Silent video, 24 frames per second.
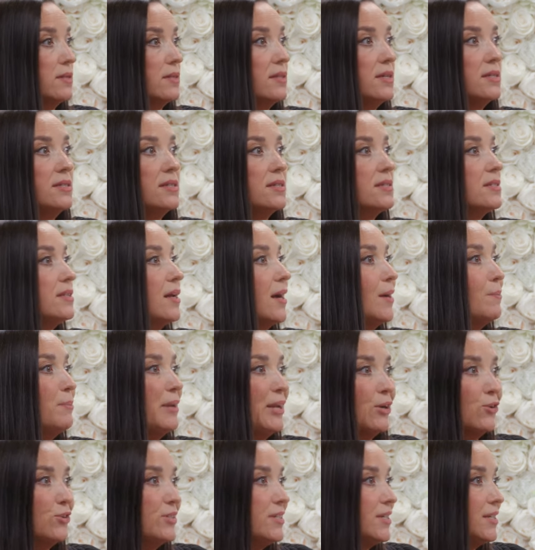This mm-hmm. is not mm-hmm.
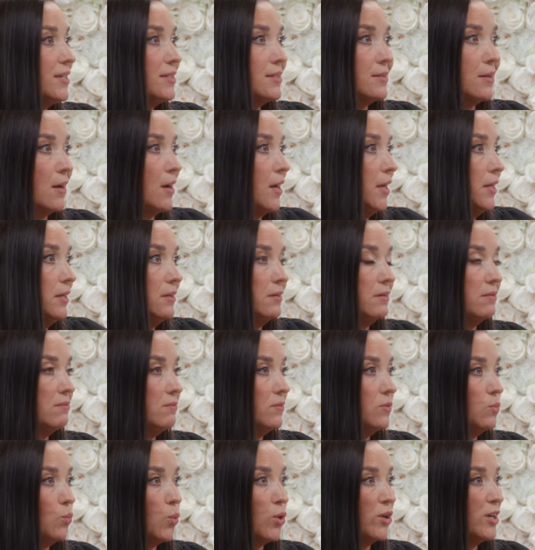parenting is not
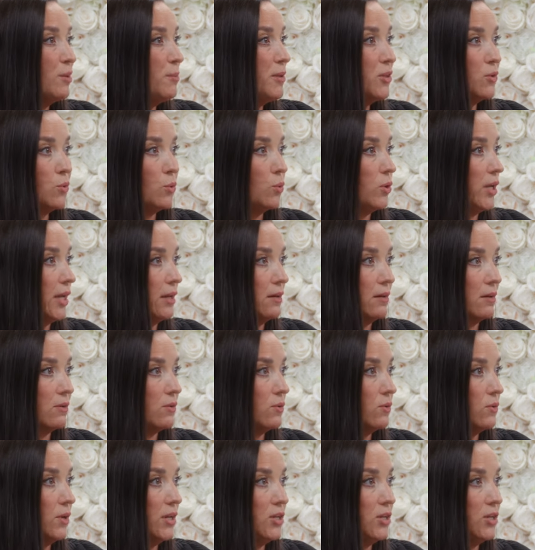we're going to be the cool aunt and uncle.